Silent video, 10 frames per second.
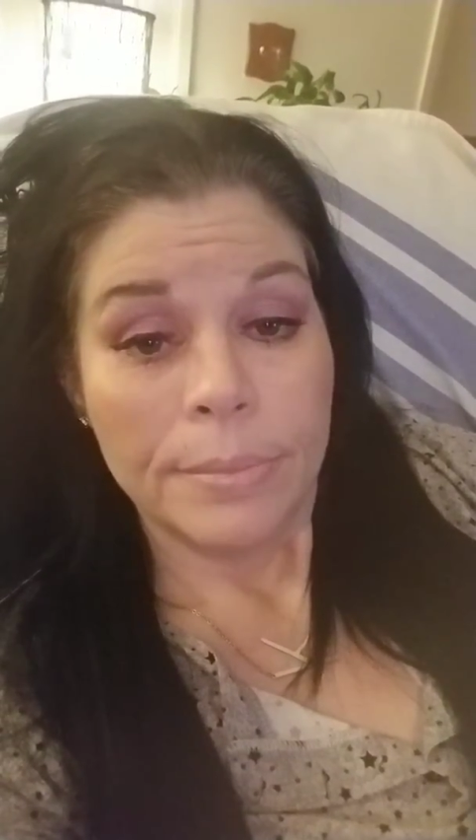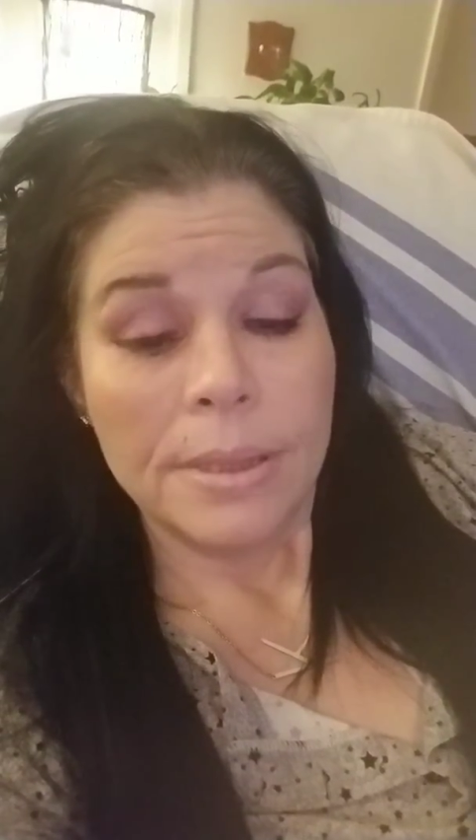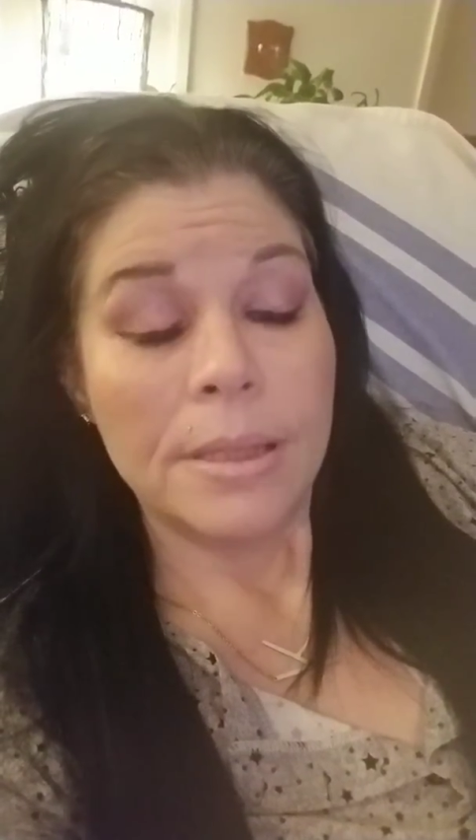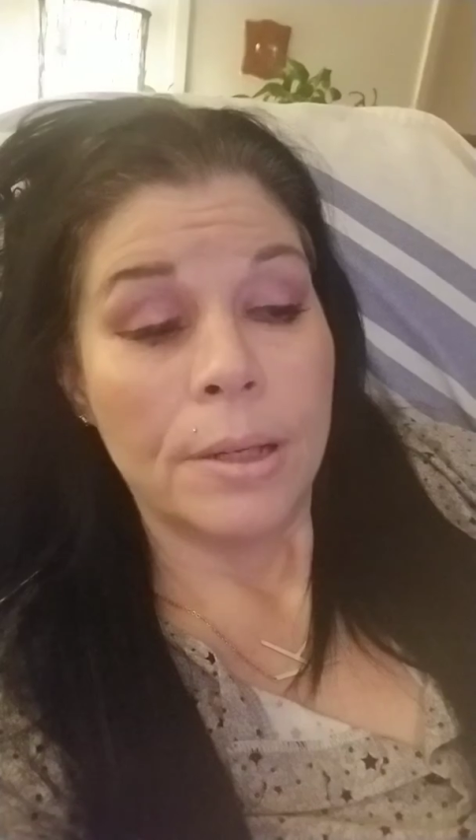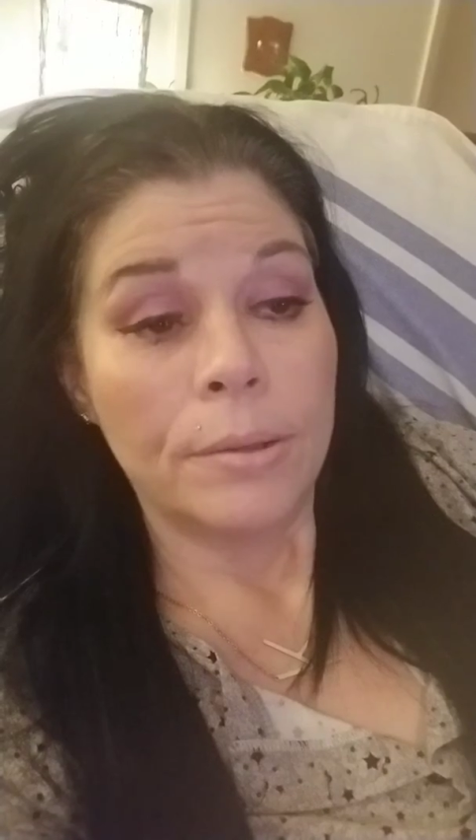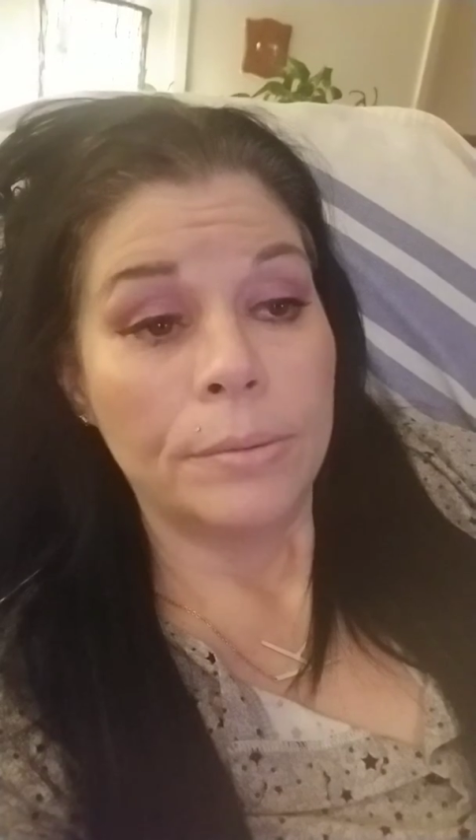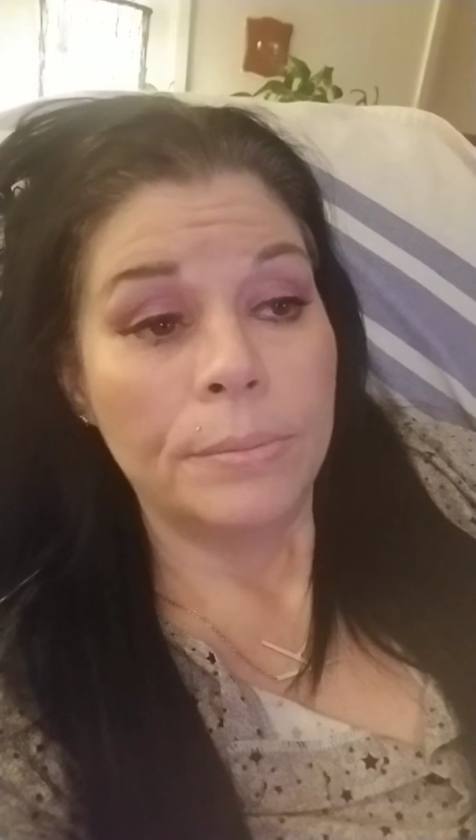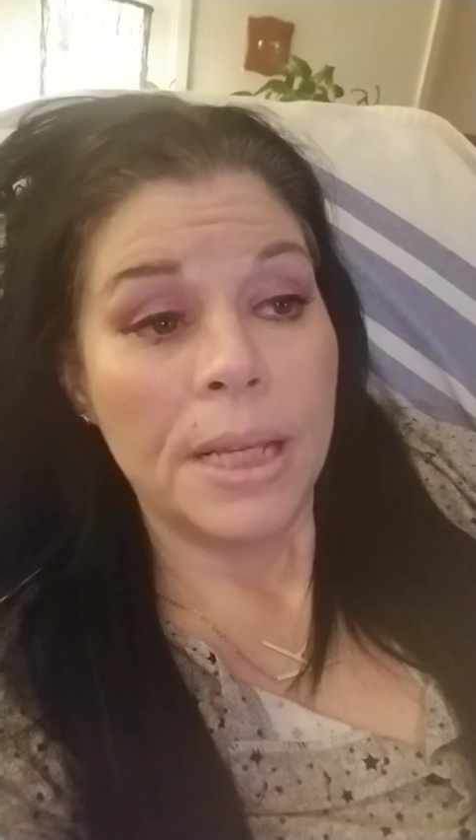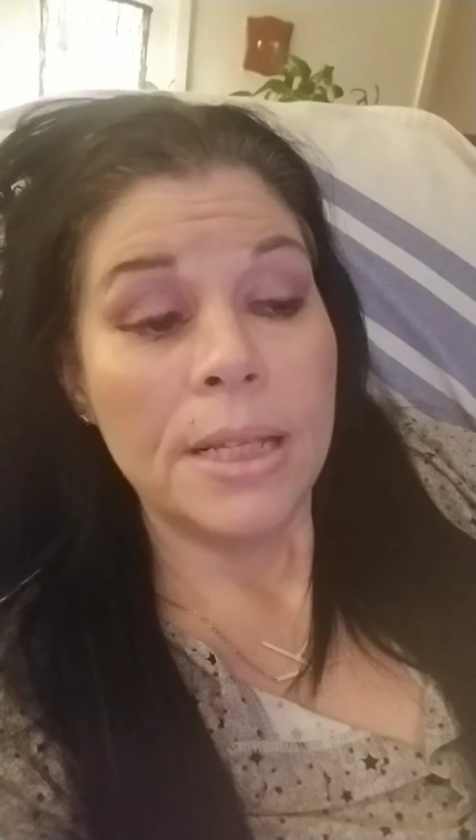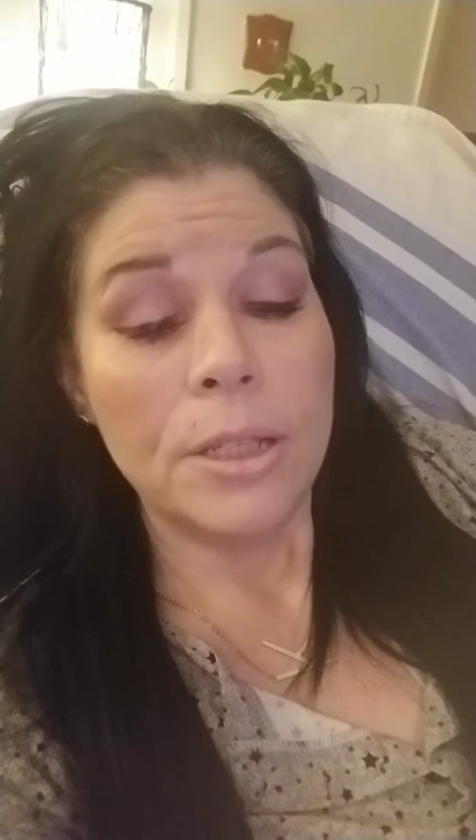So
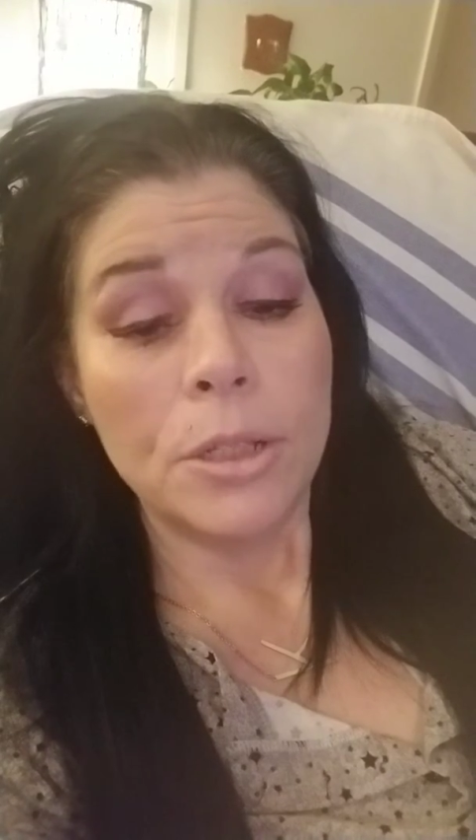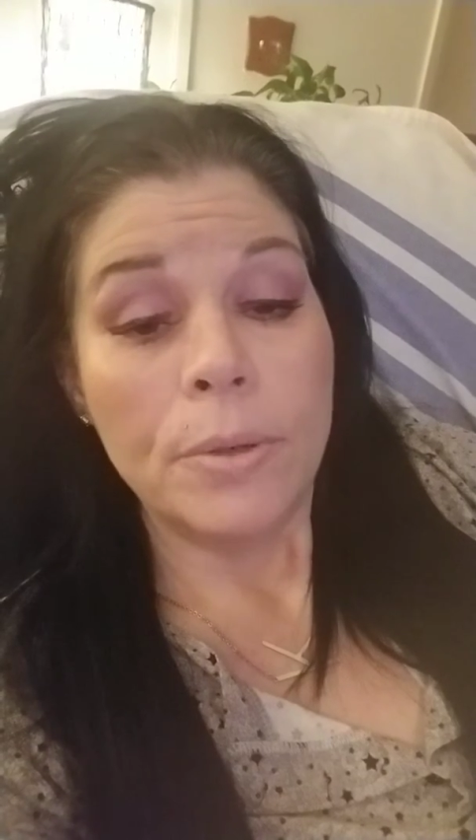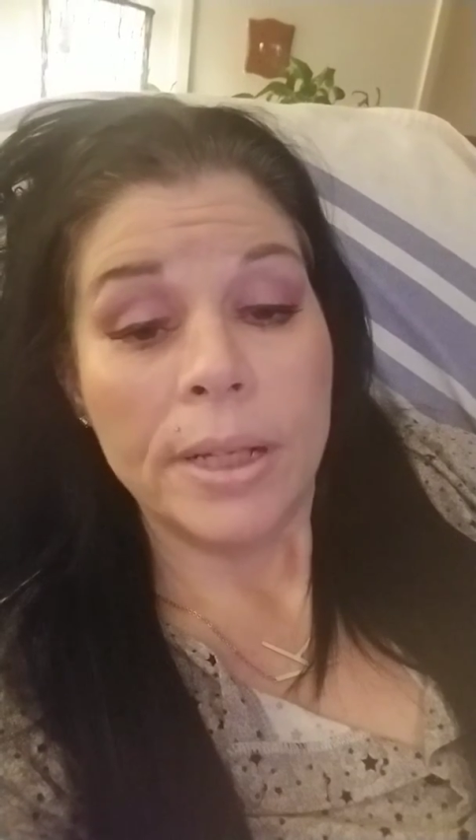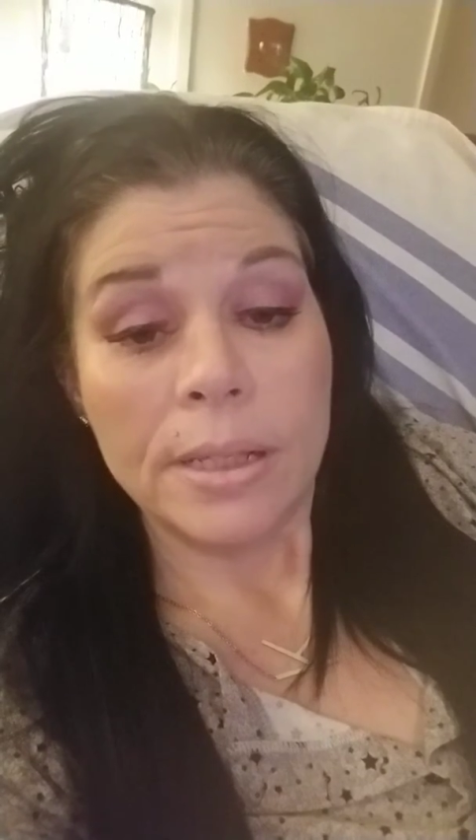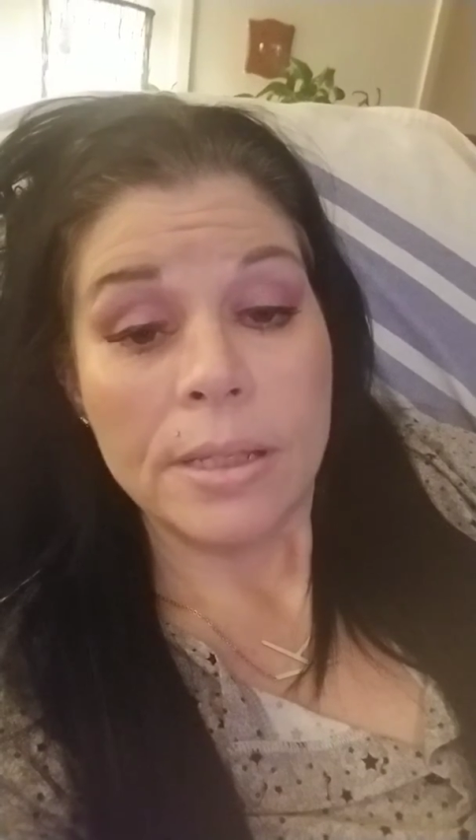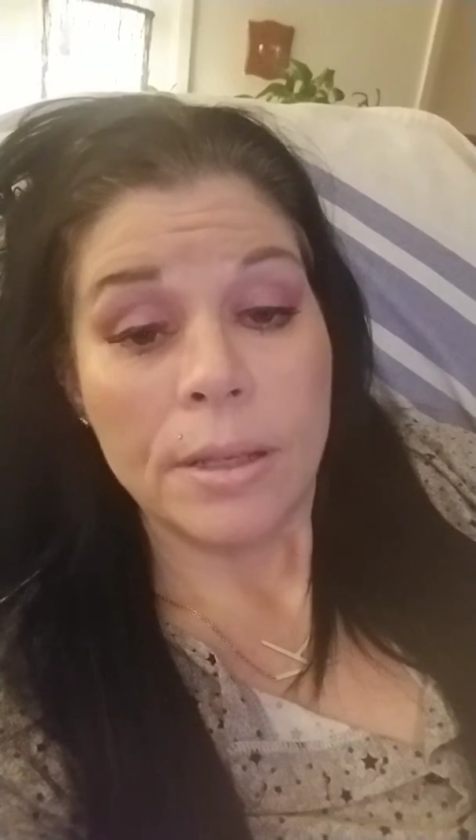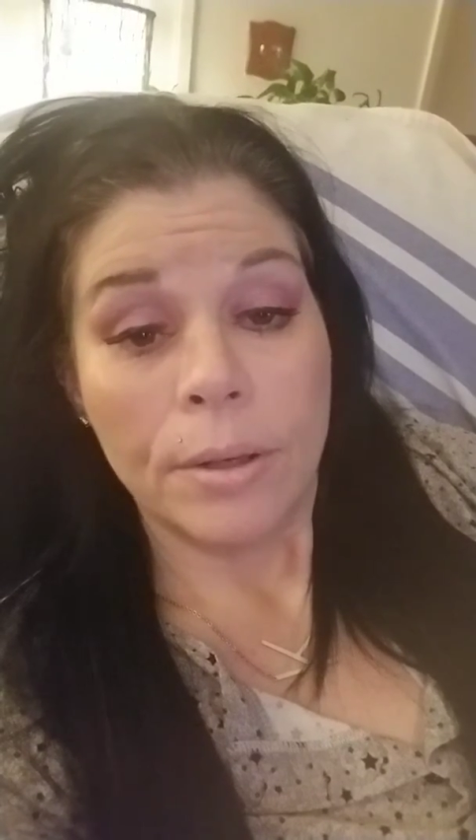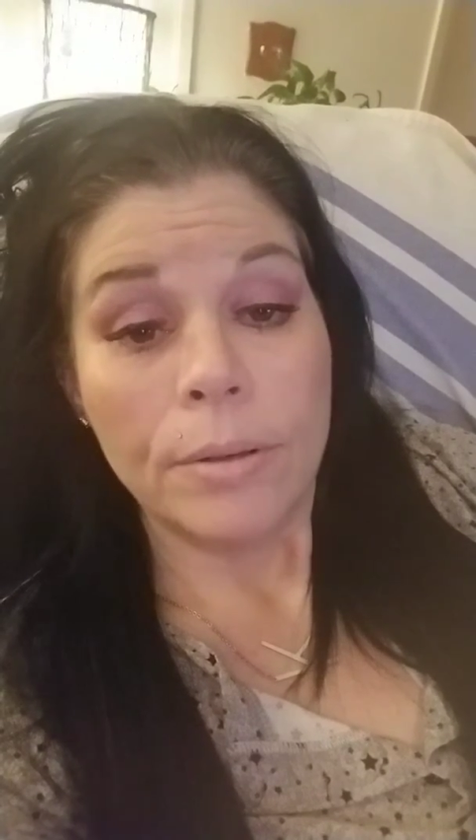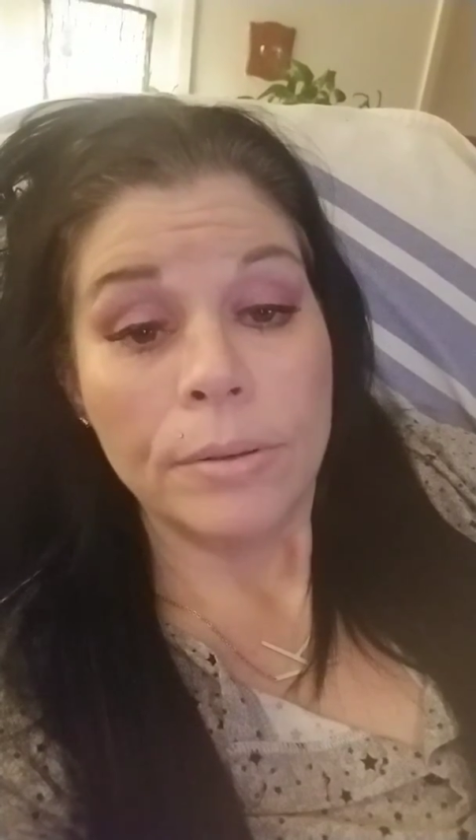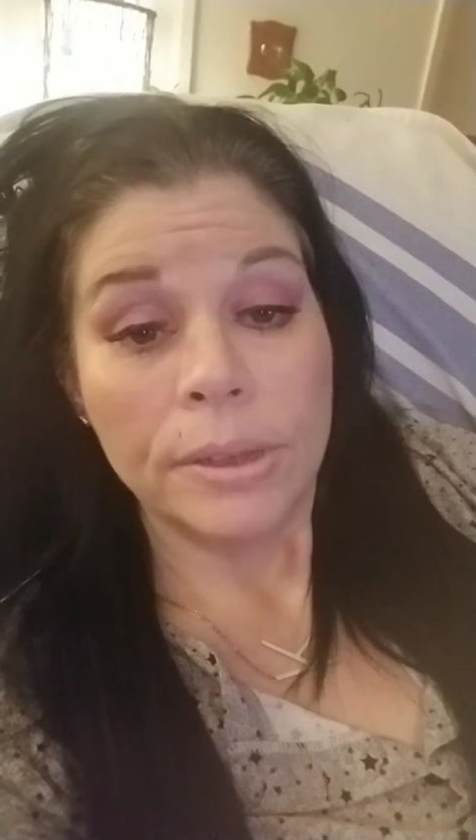in doing
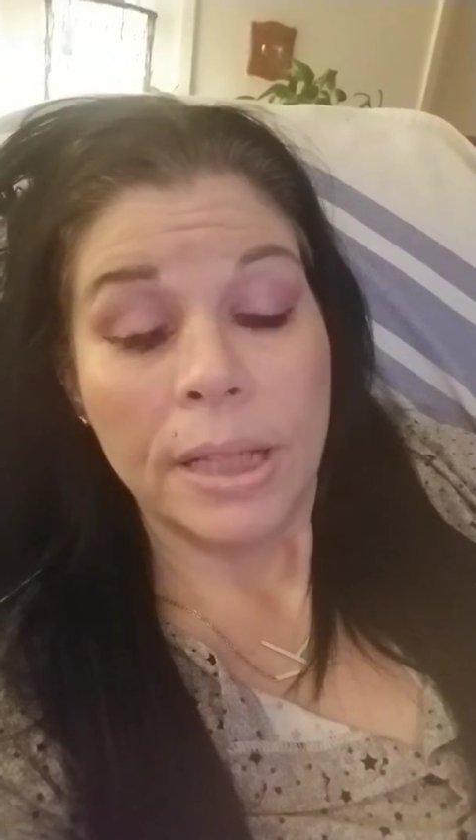so,